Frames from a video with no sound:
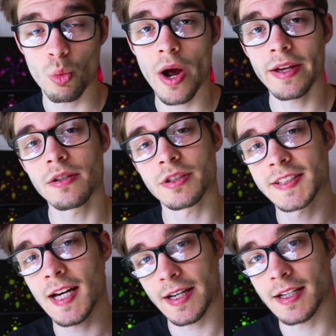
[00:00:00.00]
when you're
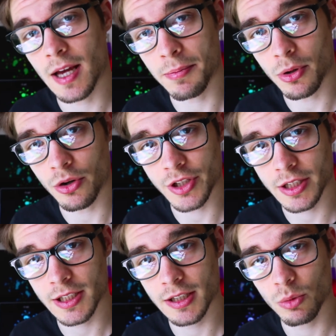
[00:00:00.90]
starting a
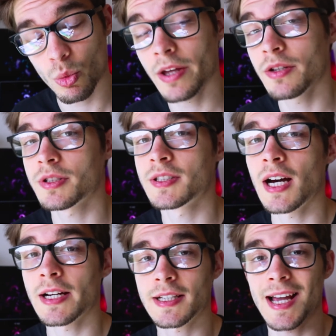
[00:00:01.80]
project, when you're
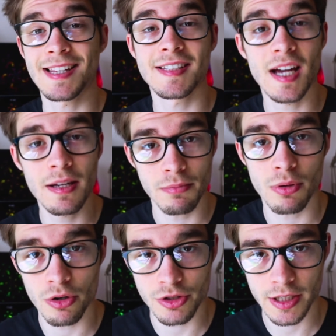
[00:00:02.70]
starting a design
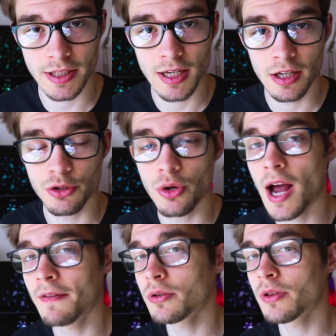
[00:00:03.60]
project, you
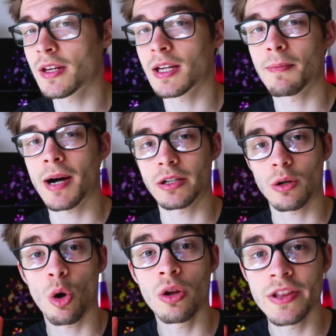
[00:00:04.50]
have to think
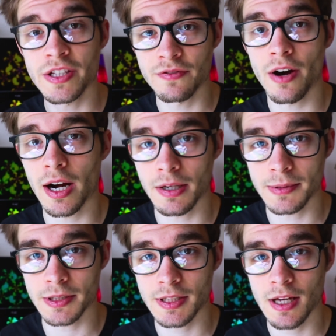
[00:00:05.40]
about all these variables.